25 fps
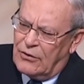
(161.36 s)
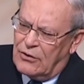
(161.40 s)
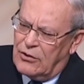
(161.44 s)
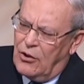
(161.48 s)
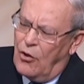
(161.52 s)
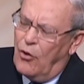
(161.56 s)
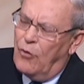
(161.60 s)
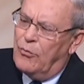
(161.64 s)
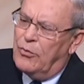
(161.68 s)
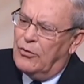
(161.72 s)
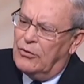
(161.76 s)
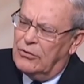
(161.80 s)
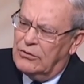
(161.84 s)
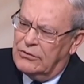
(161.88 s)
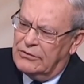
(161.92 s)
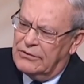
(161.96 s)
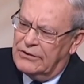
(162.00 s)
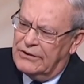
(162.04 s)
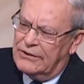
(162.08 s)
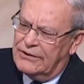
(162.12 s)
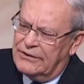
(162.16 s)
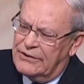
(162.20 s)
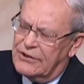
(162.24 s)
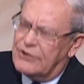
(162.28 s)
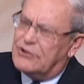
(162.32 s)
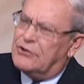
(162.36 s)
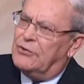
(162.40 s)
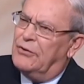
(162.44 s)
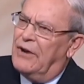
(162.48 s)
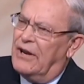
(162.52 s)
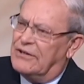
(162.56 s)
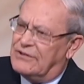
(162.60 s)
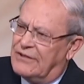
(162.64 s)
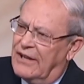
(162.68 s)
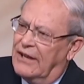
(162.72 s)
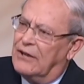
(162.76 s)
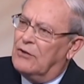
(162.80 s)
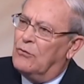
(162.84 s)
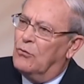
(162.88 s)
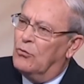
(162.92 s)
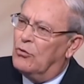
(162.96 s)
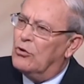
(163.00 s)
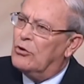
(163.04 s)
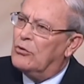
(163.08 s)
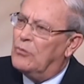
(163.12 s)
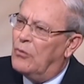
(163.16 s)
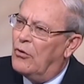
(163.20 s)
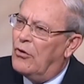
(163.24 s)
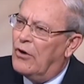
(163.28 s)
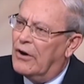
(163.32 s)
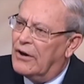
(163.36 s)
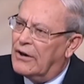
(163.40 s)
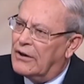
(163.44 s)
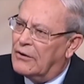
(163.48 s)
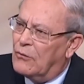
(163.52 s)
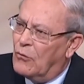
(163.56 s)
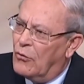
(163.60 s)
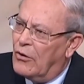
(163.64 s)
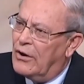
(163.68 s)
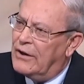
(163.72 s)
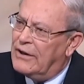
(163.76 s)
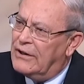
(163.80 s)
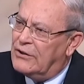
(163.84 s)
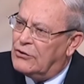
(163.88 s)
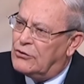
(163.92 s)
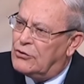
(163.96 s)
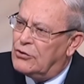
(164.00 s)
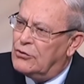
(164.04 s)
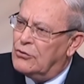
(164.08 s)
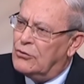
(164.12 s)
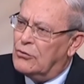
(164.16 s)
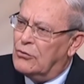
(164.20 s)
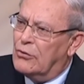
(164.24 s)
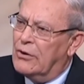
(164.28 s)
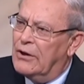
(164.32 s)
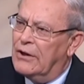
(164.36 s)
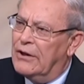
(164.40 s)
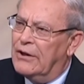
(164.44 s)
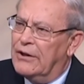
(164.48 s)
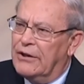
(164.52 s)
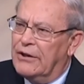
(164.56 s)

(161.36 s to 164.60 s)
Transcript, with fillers: global uh, distress, like World War One and Two. Mm.